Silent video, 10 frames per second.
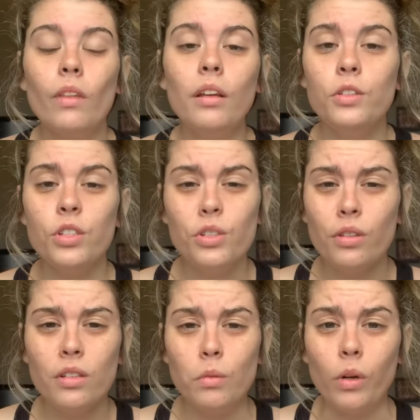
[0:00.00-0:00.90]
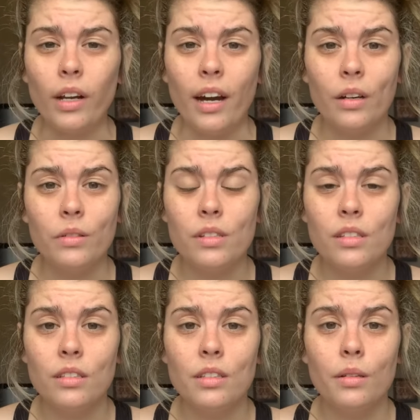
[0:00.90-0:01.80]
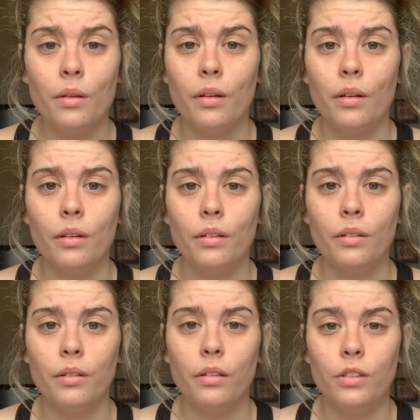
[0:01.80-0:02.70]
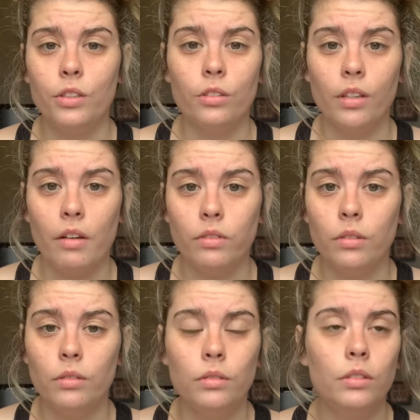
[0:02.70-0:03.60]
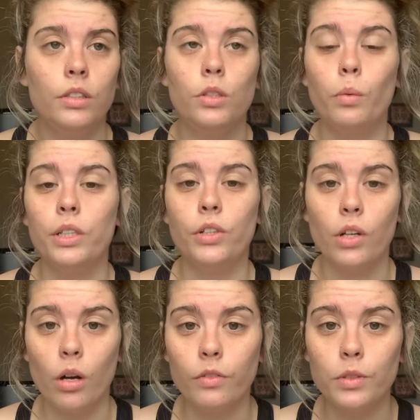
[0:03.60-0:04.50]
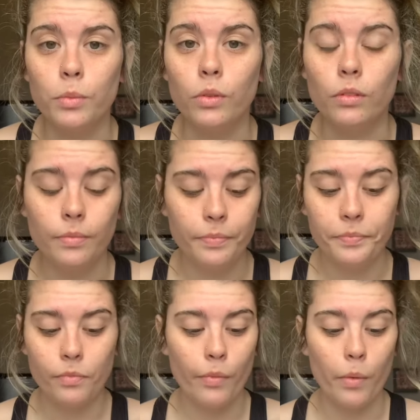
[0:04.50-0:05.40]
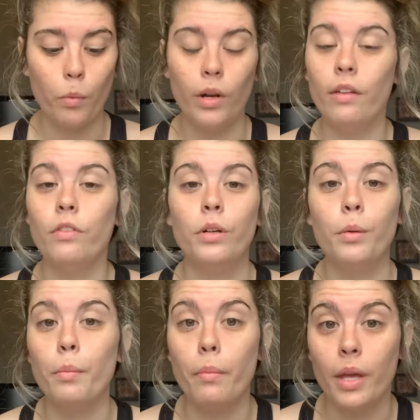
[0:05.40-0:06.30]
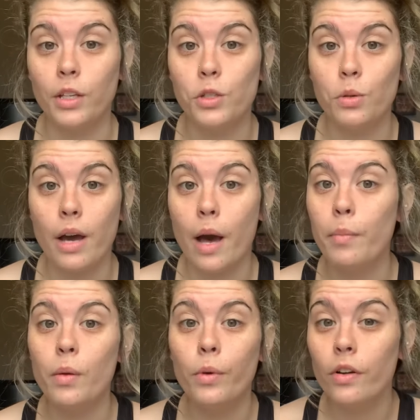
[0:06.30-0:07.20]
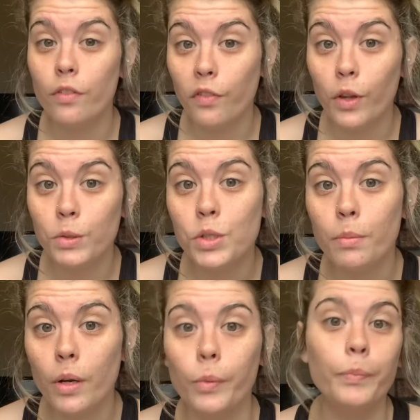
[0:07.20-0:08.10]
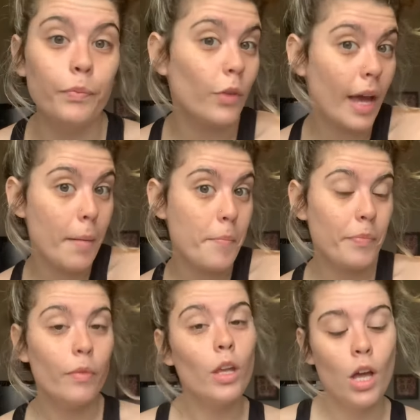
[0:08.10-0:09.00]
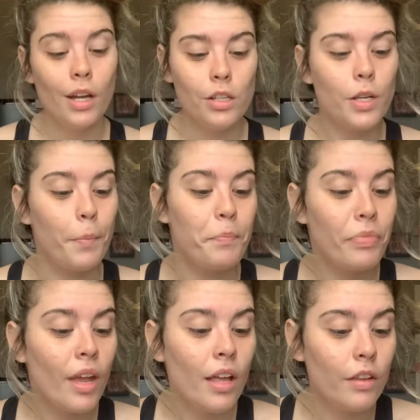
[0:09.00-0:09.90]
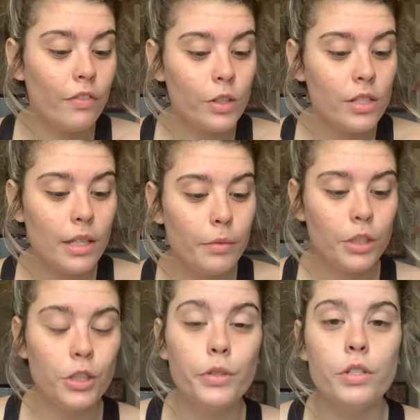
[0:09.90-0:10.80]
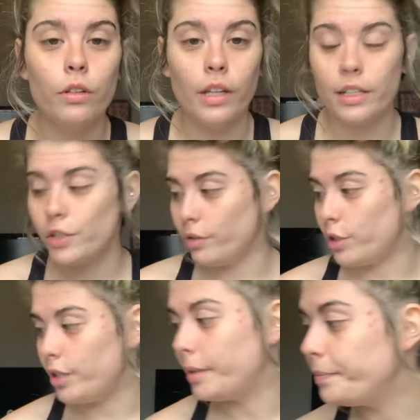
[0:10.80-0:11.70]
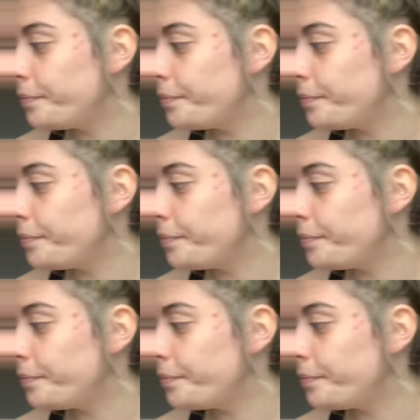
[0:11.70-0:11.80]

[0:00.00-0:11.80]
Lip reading: Just do these workouts to your level, to where you're comfortable, whatever makes you happy, whatever floats your boat, okay? So the first thing that we're gonna do is our light stretching.